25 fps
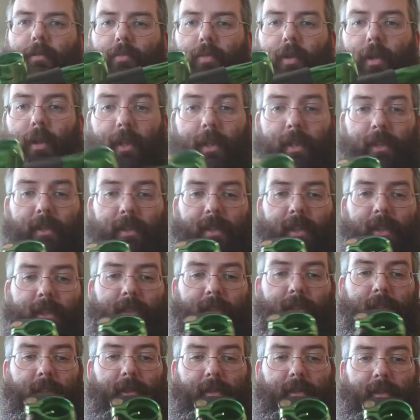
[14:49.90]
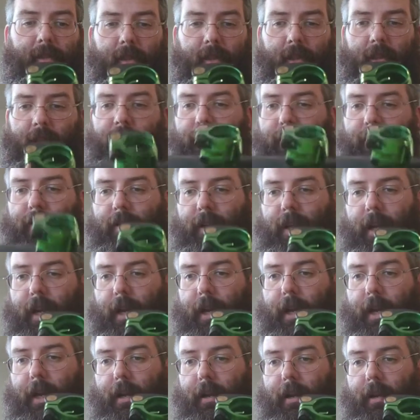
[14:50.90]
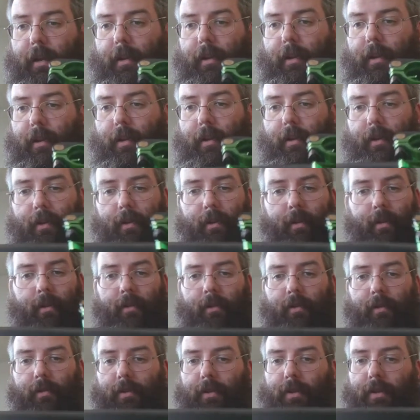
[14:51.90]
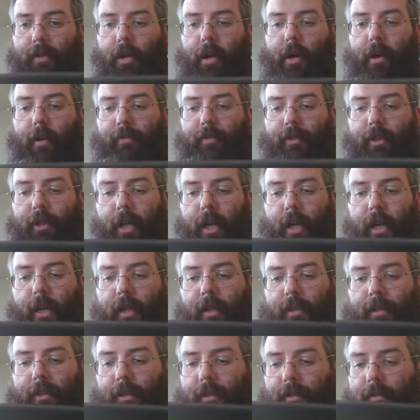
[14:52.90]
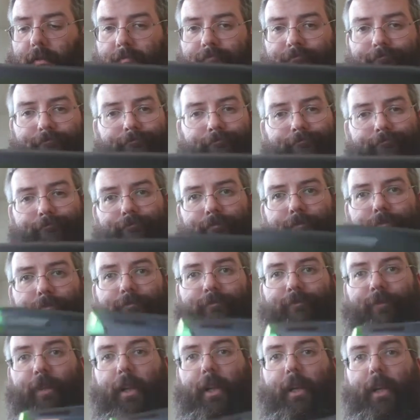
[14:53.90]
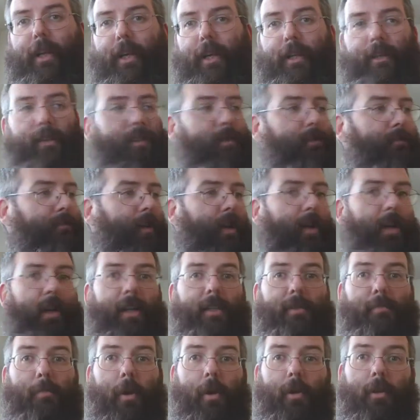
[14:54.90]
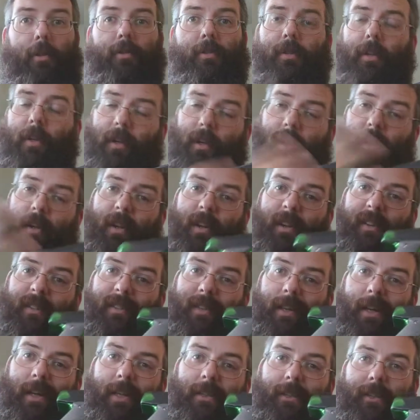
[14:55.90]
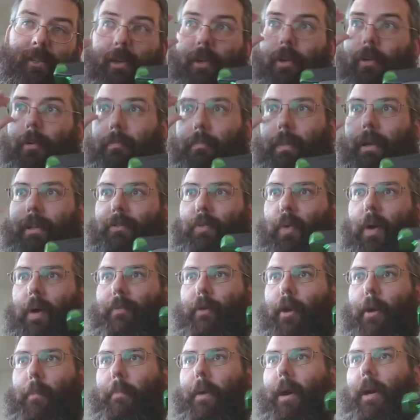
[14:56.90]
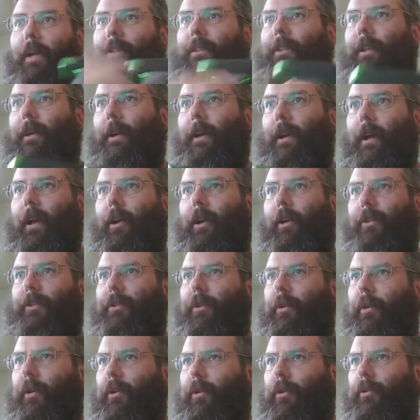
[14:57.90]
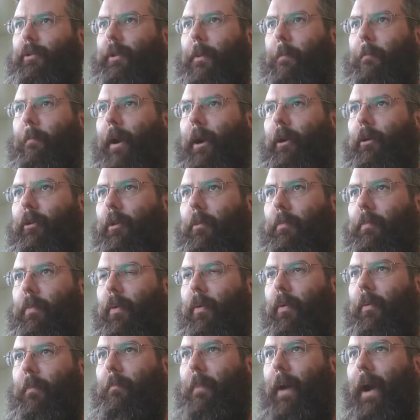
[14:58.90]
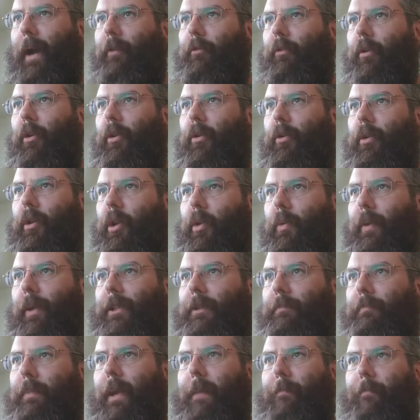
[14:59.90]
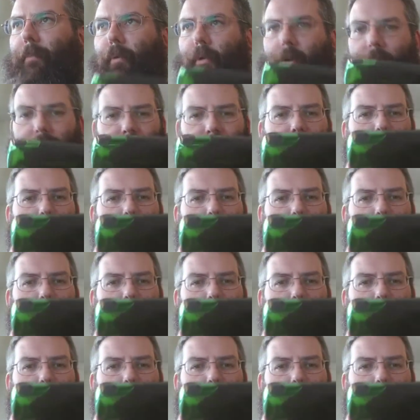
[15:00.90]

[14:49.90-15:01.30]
really consistent, and they're soft shots. Very nice markers. So about $1,200. It also includes a micro USB port